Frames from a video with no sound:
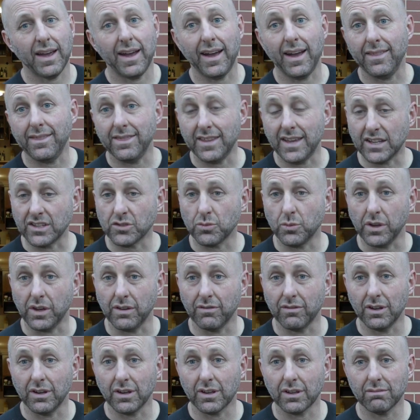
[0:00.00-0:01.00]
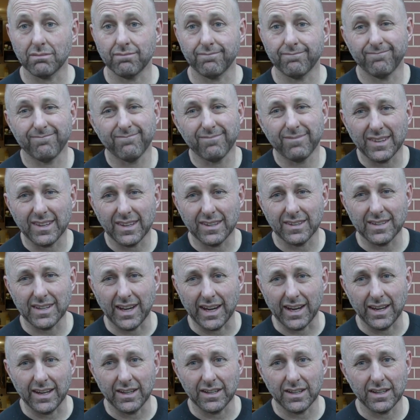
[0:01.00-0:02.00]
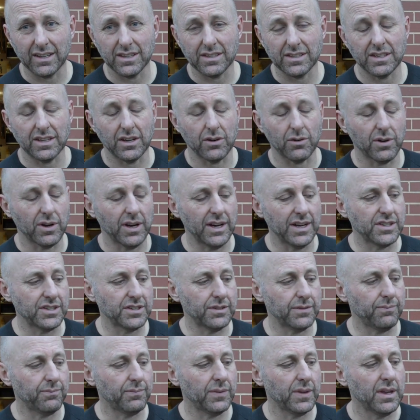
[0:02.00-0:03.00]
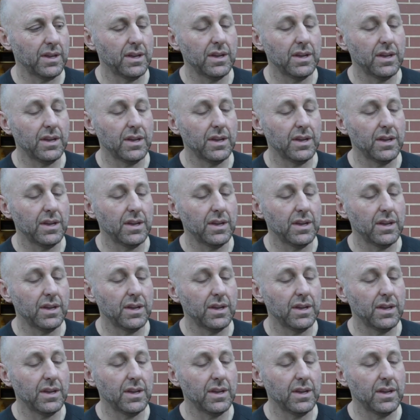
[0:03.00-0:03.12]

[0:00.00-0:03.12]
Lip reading: and that's what you've got to take in consideration.